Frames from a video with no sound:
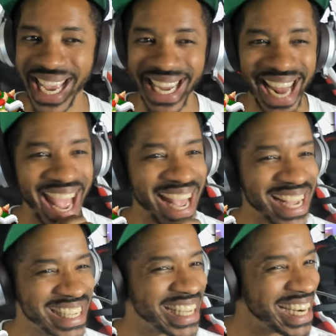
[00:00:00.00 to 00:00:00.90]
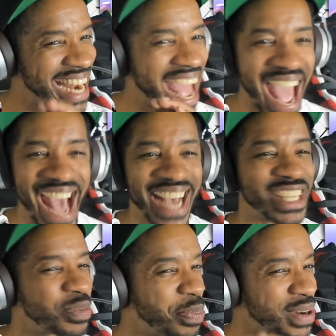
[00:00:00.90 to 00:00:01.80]
it isn't
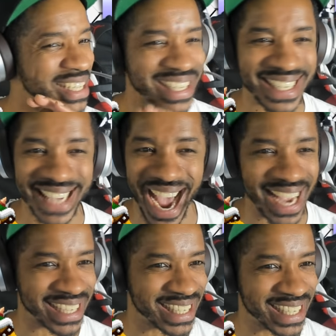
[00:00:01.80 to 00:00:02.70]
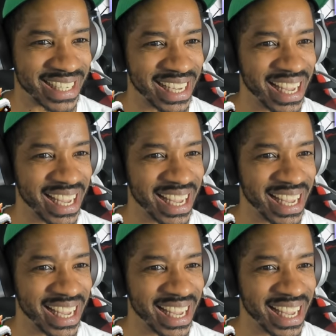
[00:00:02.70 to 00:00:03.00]
as precise